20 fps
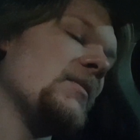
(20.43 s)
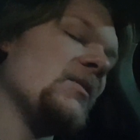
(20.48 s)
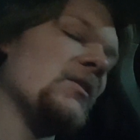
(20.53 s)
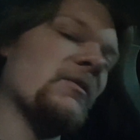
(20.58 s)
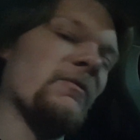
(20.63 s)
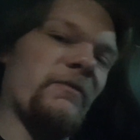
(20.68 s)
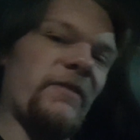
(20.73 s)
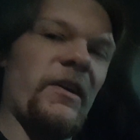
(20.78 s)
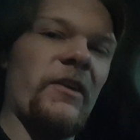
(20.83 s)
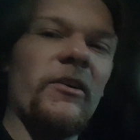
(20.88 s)

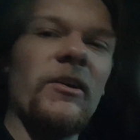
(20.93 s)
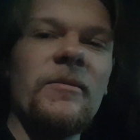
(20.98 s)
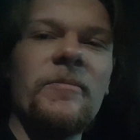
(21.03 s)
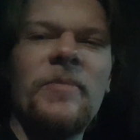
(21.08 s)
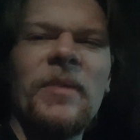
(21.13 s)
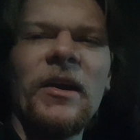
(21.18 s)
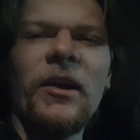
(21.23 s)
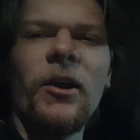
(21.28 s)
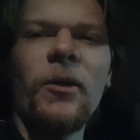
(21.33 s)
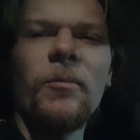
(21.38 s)
very
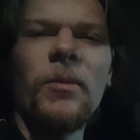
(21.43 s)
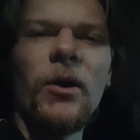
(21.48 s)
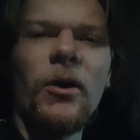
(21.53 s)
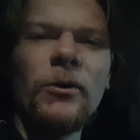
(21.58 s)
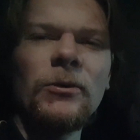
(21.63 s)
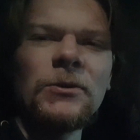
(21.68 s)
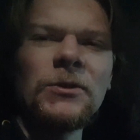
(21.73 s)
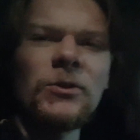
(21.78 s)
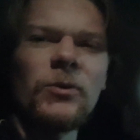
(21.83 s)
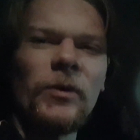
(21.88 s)
bare
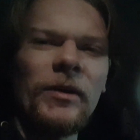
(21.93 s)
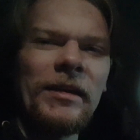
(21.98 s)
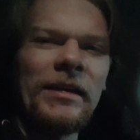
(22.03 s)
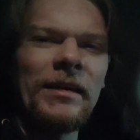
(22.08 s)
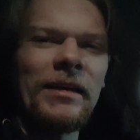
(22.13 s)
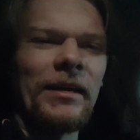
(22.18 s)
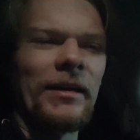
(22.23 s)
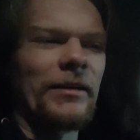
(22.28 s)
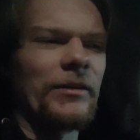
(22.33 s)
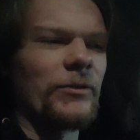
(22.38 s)
bones
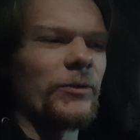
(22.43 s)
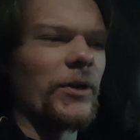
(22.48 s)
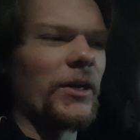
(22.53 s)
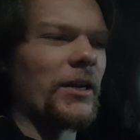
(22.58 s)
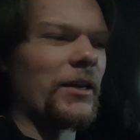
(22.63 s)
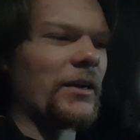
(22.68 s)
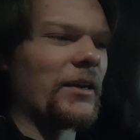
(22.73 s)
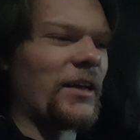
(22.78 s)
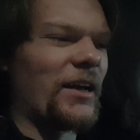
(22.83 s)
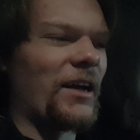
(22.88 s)
weekend. We
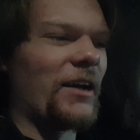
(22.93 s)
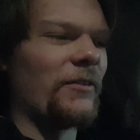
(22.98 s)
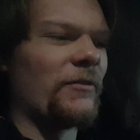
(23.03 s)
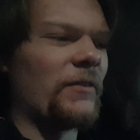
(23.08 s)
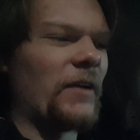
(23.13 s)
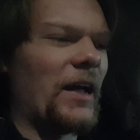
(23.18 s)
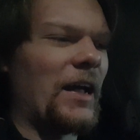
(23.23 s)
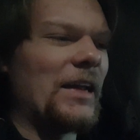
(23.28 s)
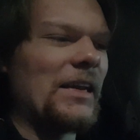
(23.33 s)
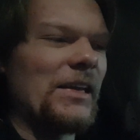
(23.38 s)
didn't
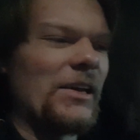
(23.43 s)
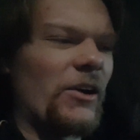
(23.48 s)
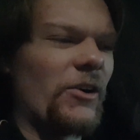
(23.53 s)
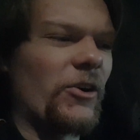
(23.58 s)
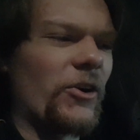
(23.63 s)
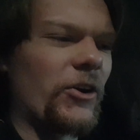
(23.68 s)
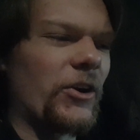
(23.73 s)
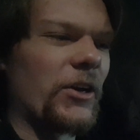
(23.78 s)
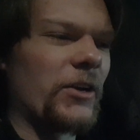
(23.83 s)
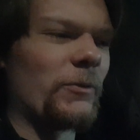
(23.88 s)
have any
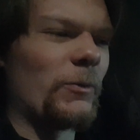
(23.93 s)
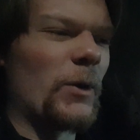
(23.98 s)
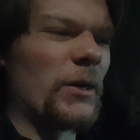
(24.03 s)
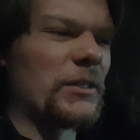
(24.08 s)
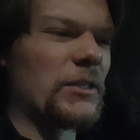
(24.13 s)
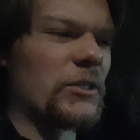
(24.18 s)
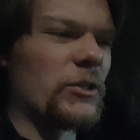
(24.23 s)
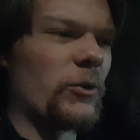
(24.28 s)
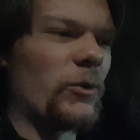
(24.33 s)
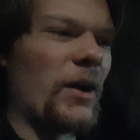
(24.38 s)
ARCA
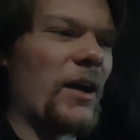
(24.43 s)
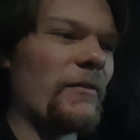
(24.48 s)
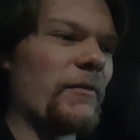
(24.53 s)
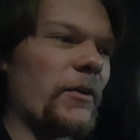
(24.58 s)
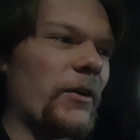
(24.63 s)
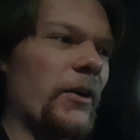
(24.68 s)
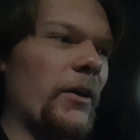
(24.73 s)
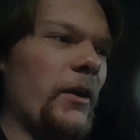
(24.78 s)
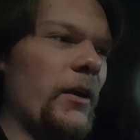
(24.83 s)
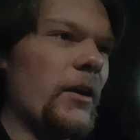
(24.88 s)

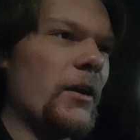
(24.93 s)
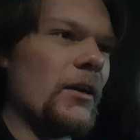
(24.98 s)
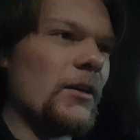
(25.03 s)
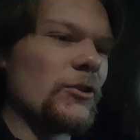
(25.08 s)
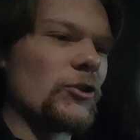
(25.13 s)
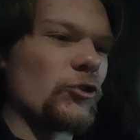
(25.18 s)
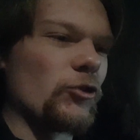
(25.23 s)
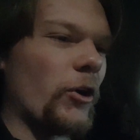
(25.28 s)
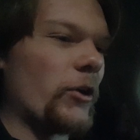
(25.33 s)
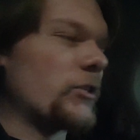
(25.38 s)
whatsoever.
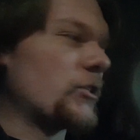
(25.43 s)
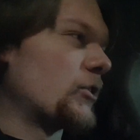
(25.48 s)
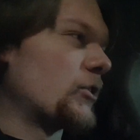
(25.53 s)
Trucks